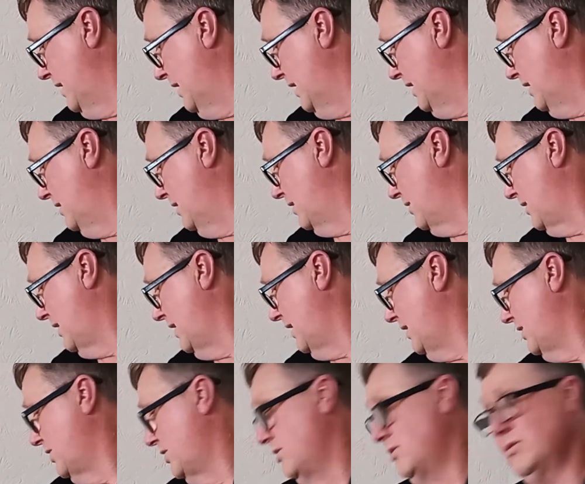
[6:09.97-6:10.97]
Then the
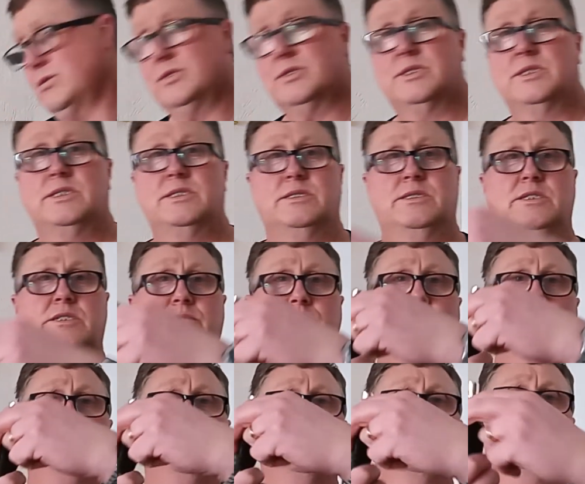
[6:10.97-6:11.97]
third choice is this
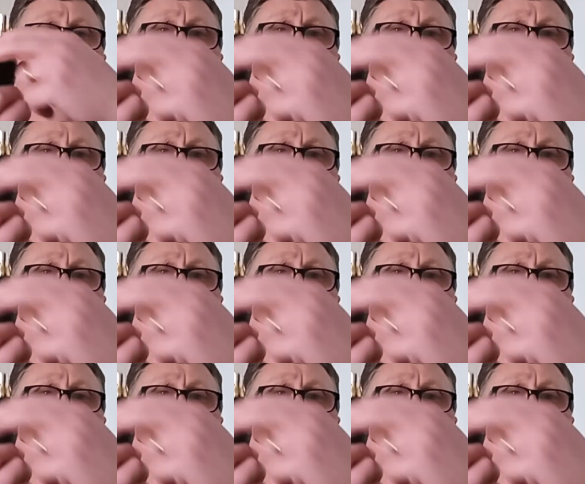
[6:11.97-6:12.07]
one.